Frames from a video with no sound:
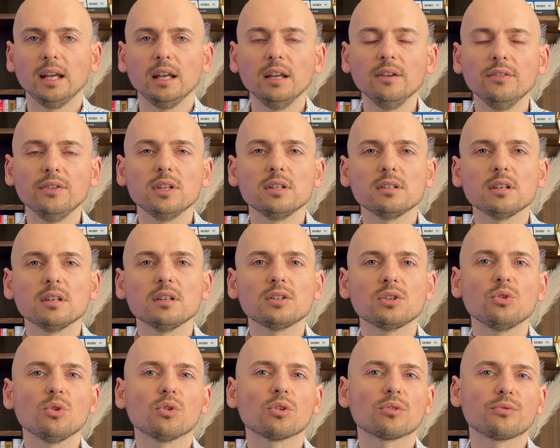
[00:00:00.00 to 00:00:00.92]
If this
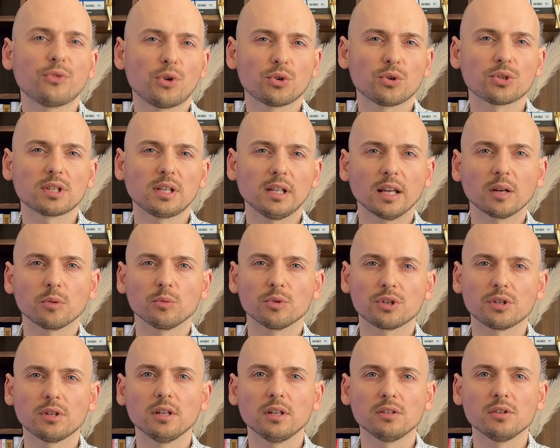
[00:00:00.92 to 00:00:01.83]
is your first
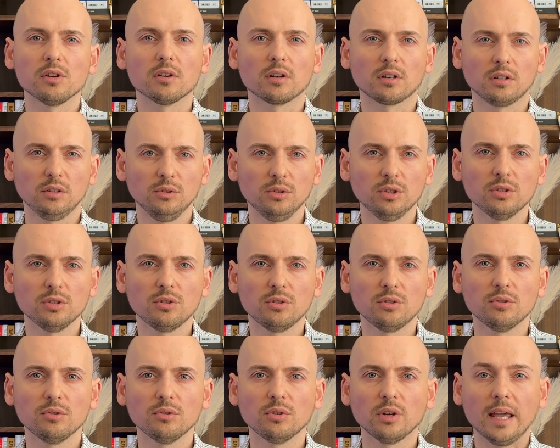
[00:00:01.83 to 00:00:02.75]
language that you are looking
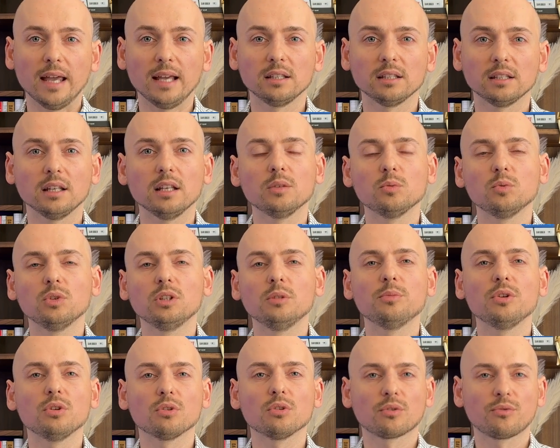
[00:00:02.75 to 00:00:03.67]
to and it will
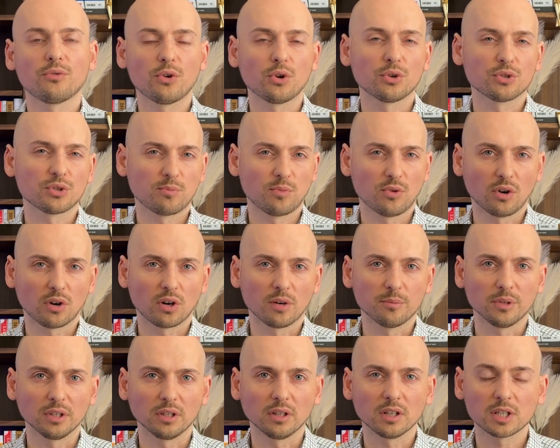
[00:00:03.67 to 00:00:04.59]
be your first
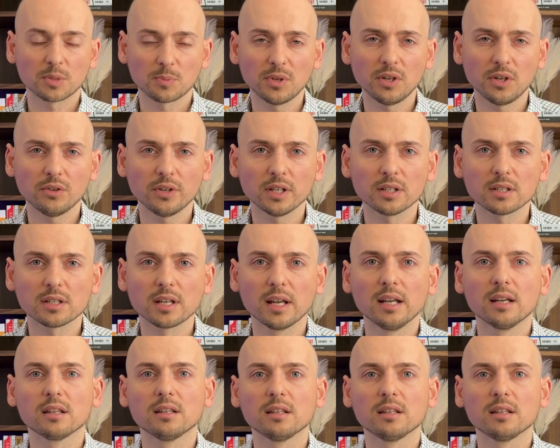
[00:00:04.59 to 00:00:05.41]
programming experience,